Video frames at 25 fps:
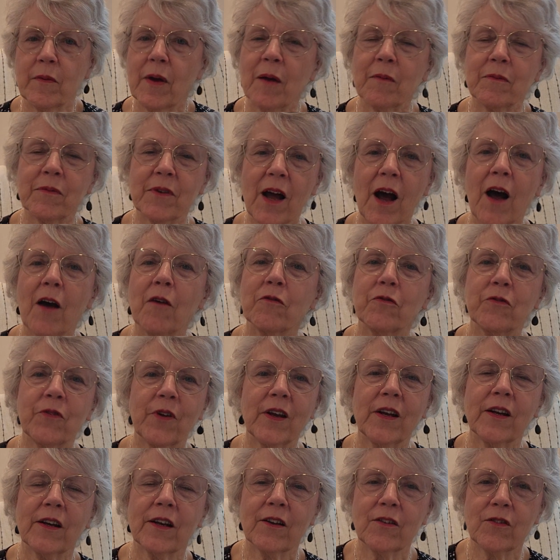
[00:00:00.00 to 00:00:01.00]
I'm not
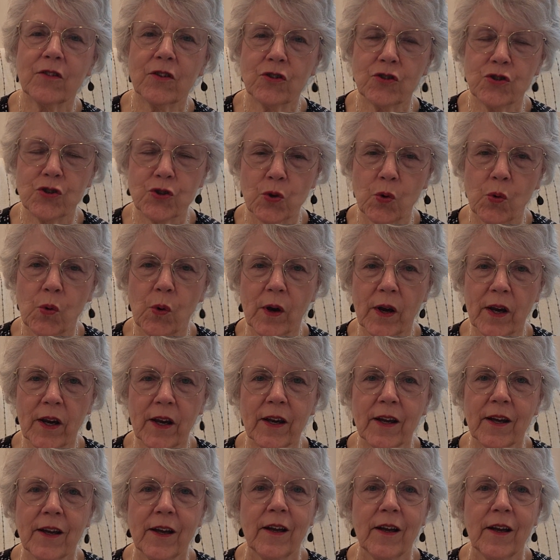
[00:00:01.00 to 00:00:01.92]
feeling the joy